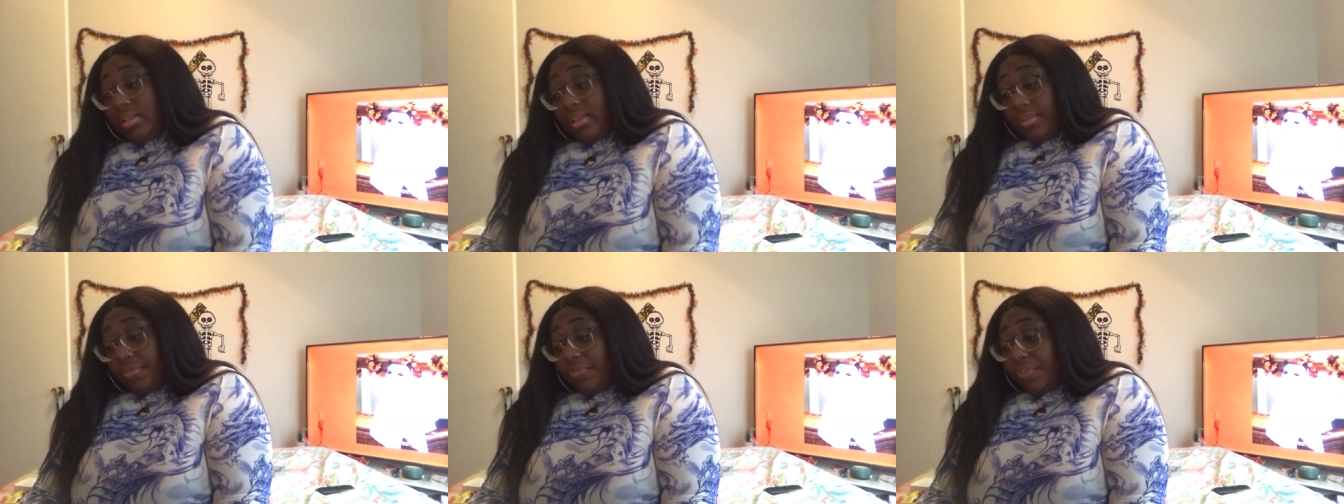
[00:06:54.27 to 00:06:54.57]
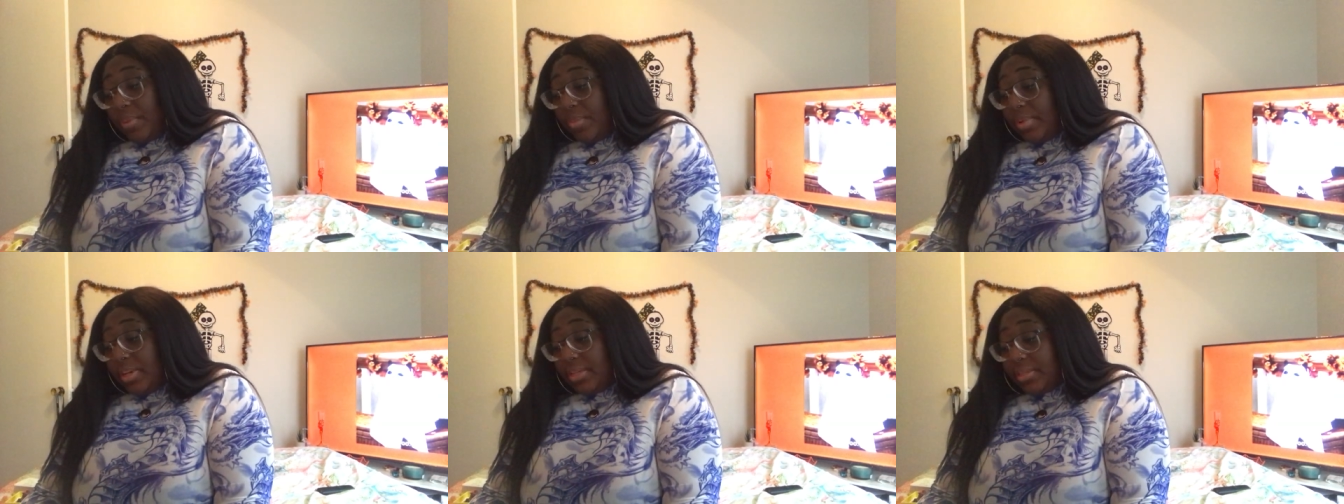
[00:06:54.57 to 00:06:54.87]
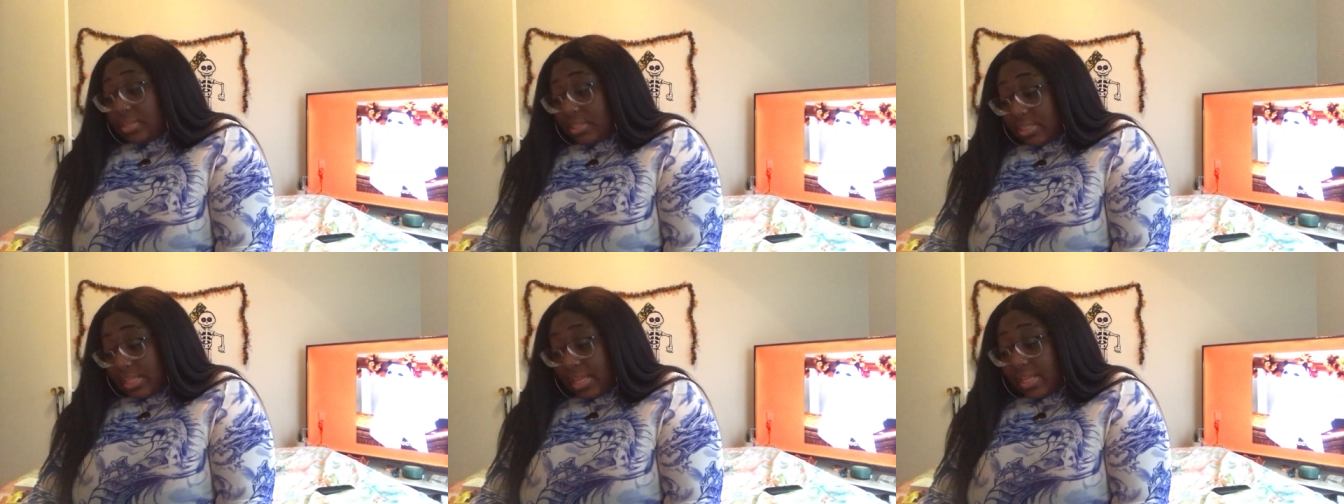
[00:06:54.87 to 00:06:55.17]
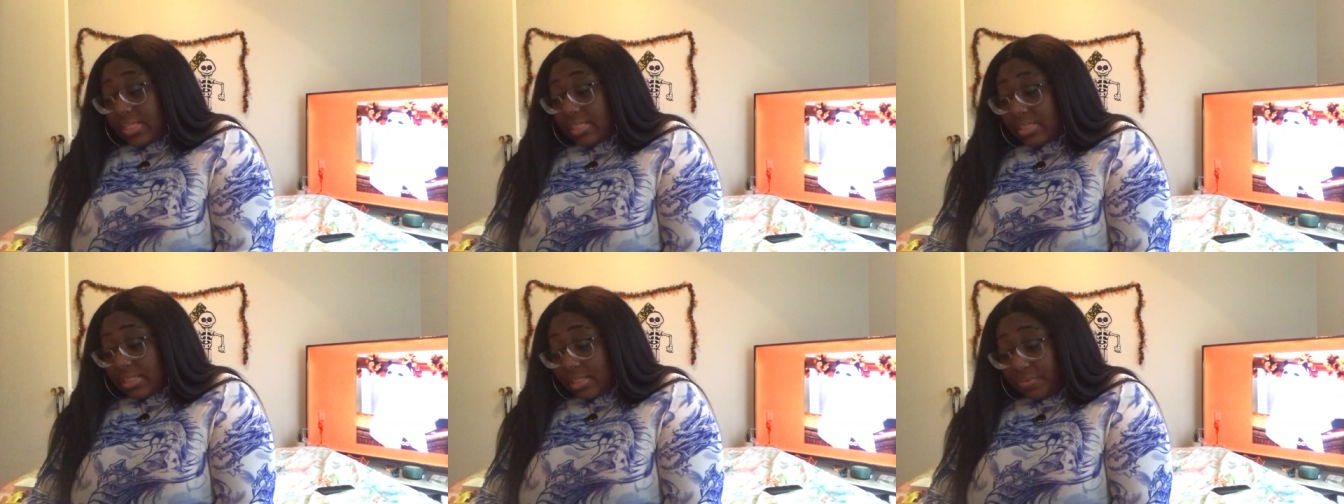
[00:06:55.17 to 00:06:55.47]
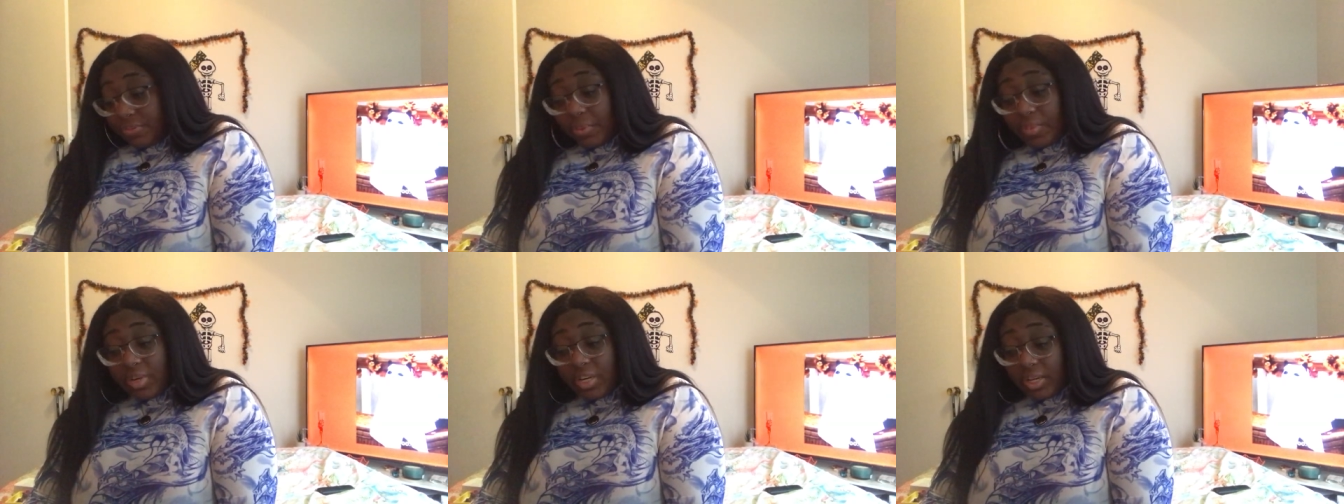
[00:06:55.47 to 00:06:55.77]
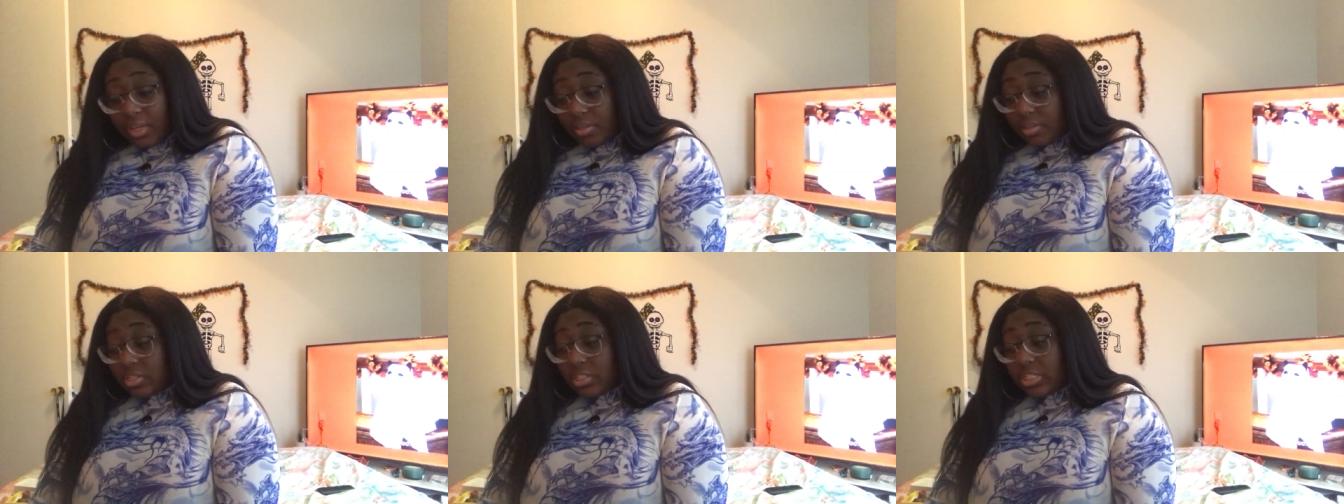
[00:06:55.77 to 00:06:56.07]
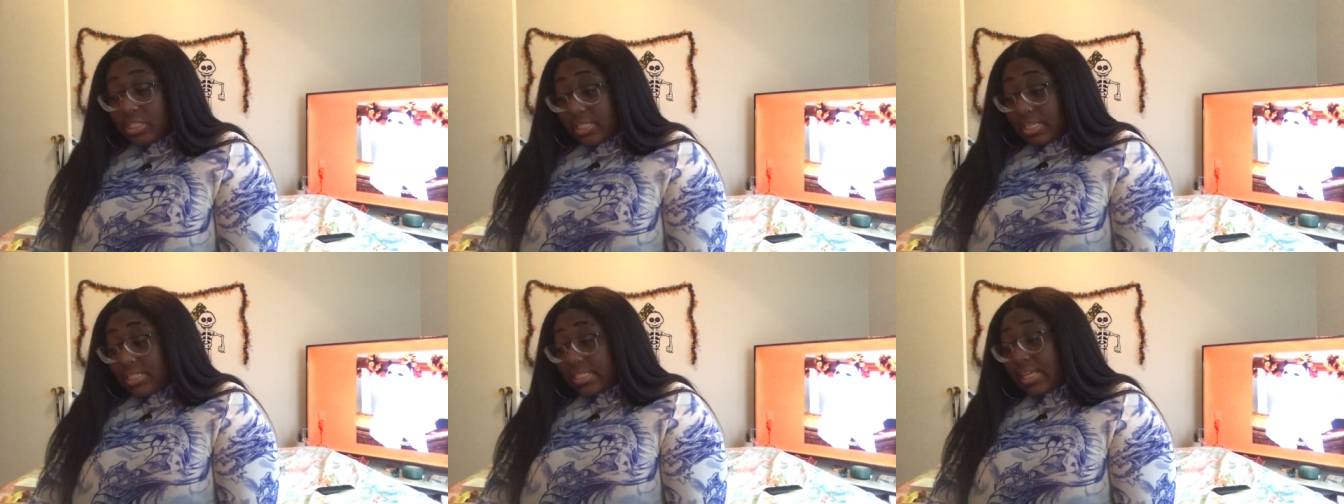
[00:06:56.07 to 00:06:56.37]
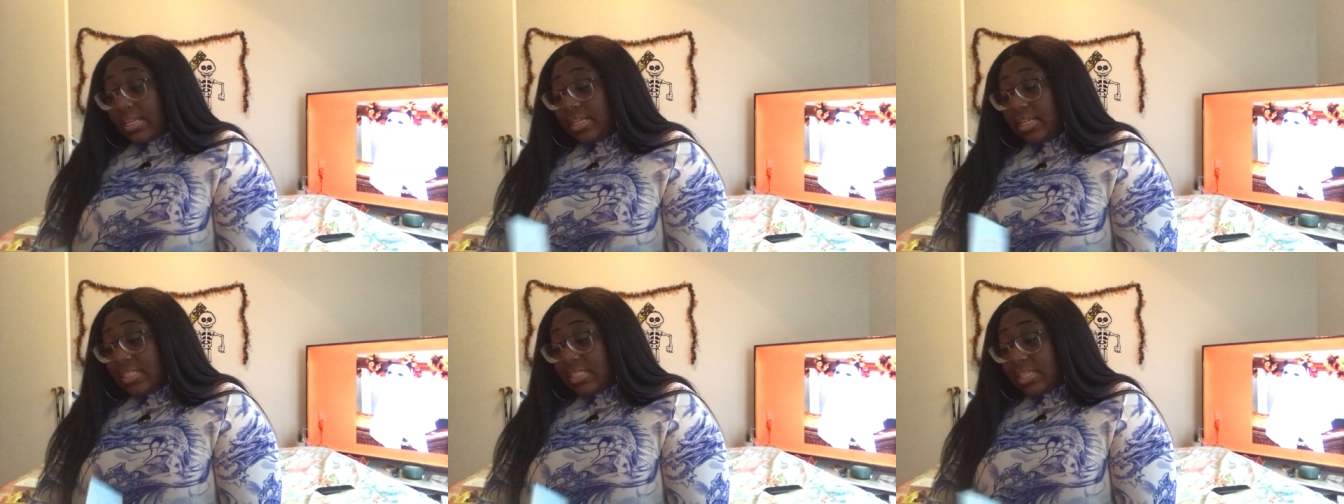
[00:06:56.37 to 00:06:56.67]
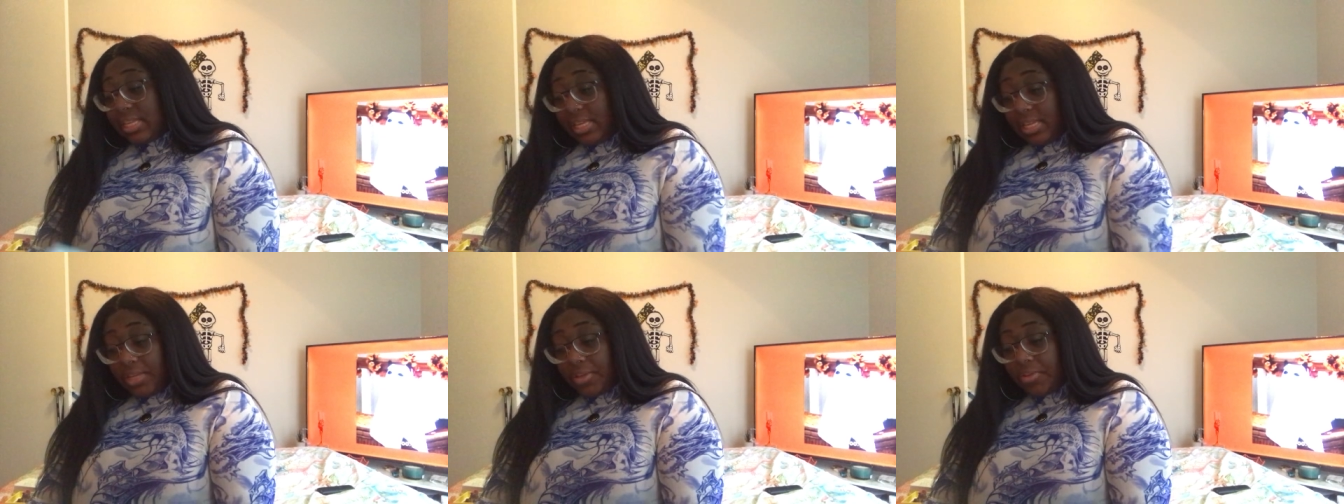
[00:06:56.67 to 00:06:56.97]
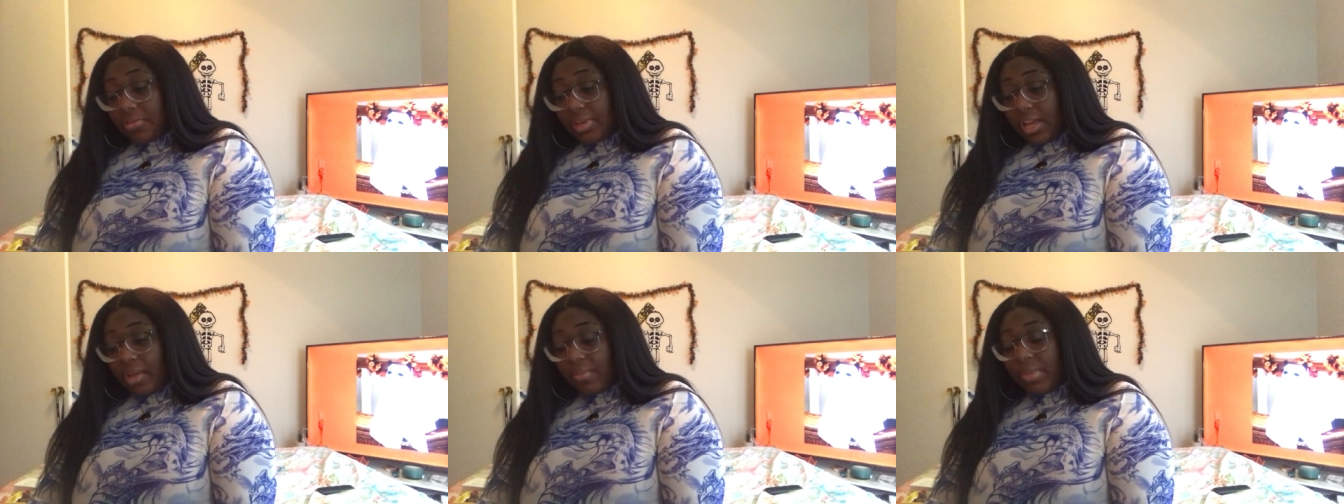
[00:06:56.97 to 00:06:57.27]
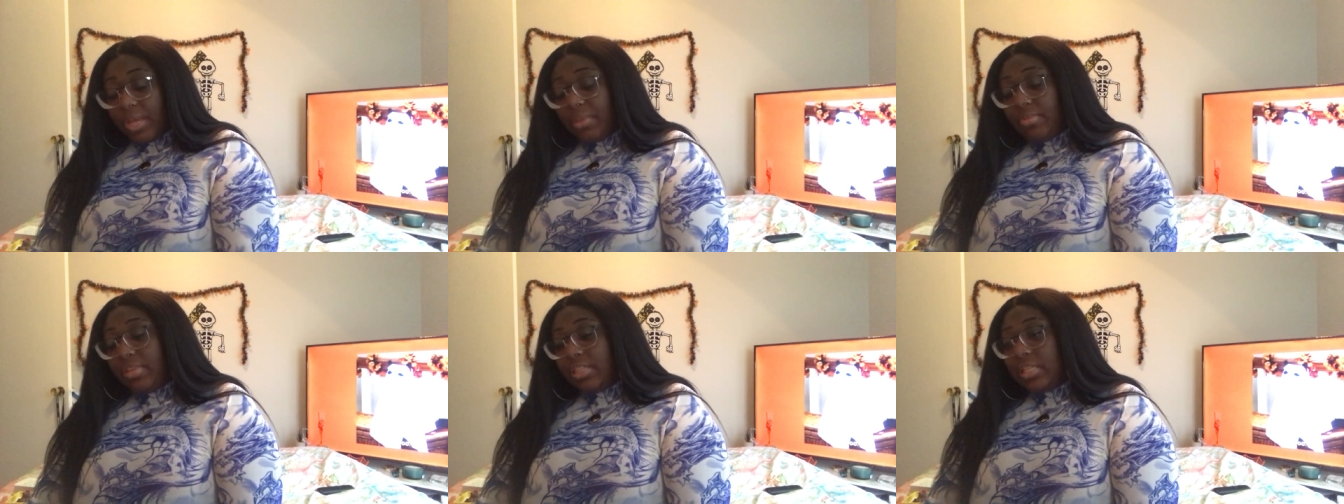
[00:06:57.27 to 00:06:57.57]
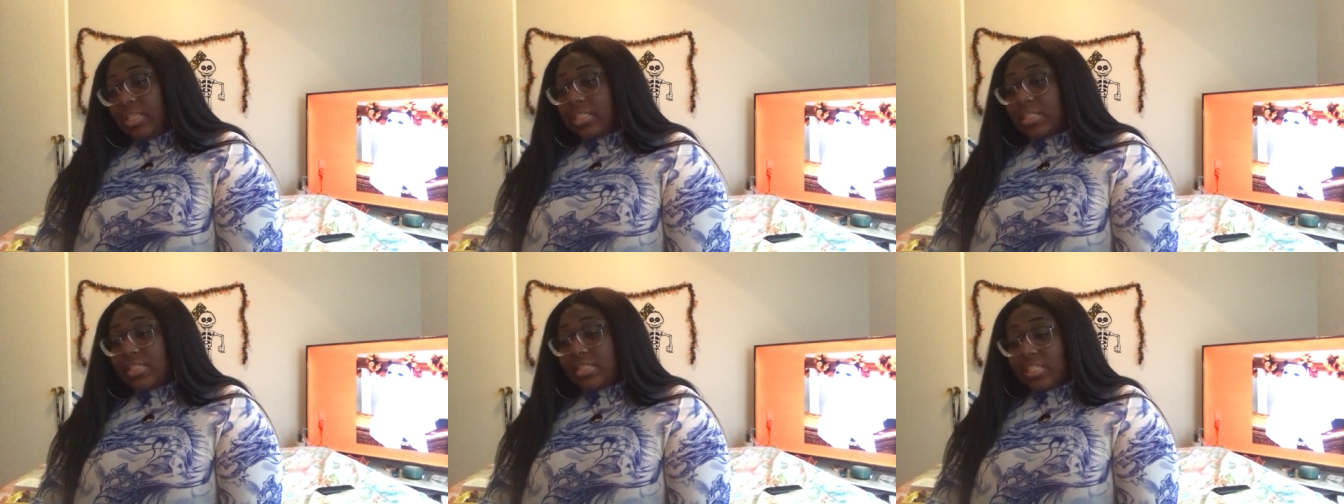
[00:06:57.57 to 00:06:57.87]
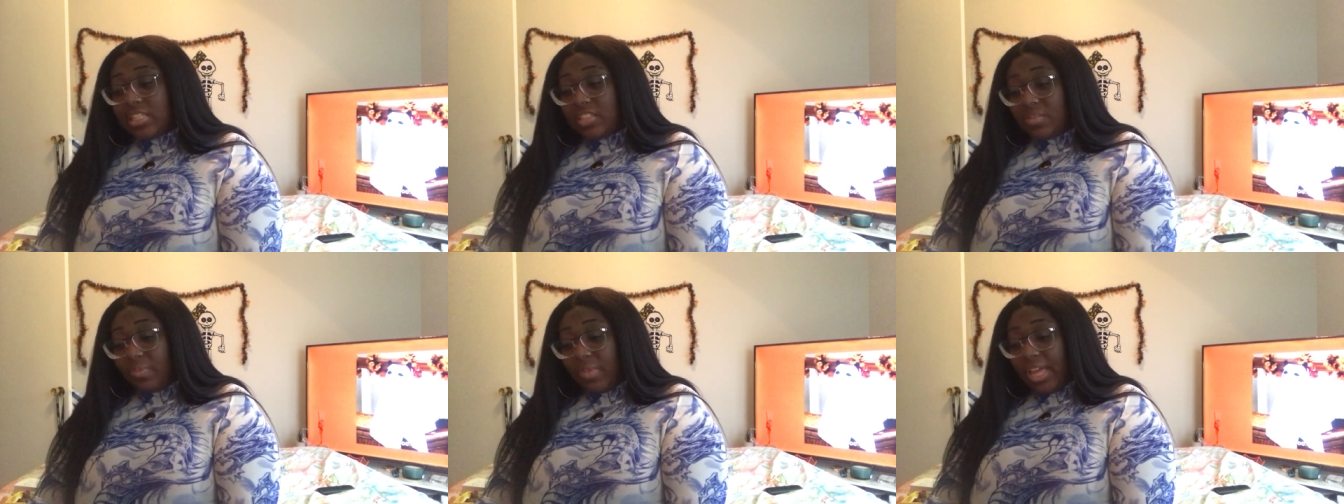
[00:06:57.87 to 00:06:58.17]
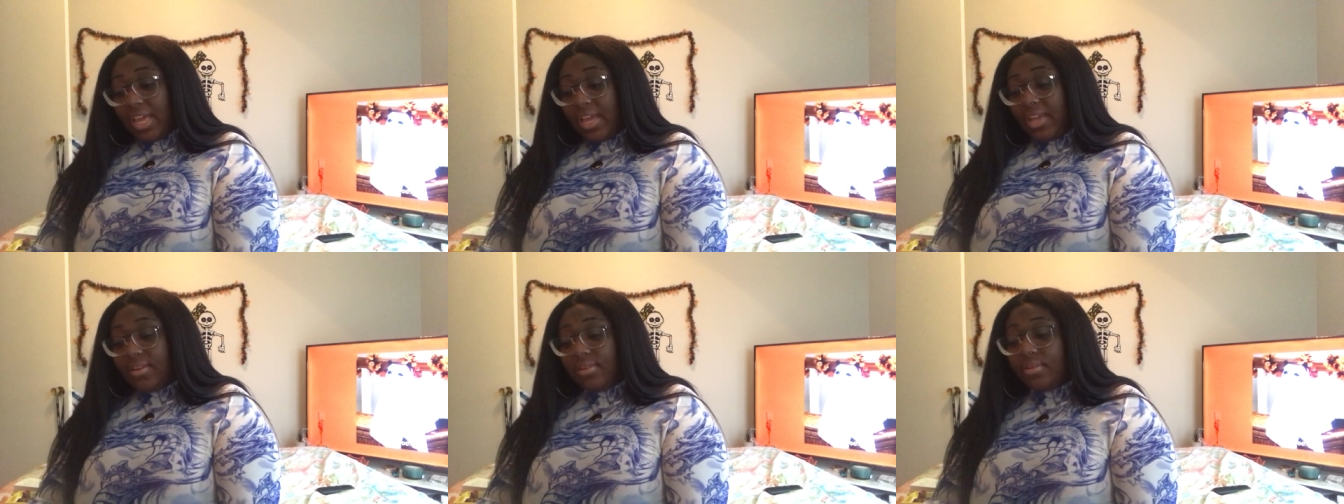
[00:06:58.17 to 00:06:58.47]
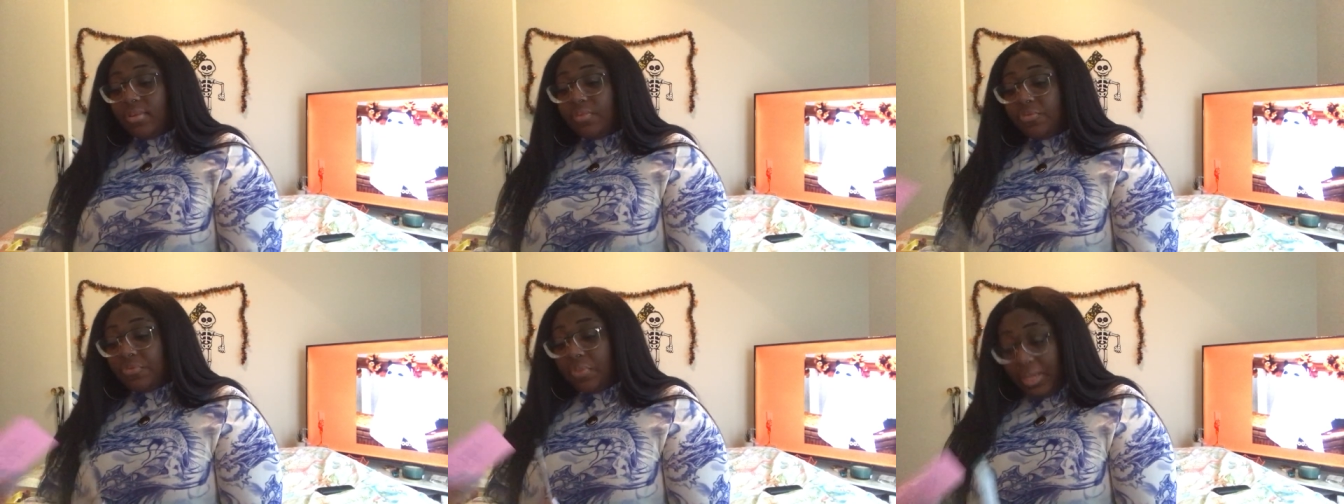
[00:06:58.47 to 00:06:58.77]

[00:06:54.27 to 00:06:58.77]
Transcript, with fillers: the feminine says the feminine energy says i need to heal now maybe this is this man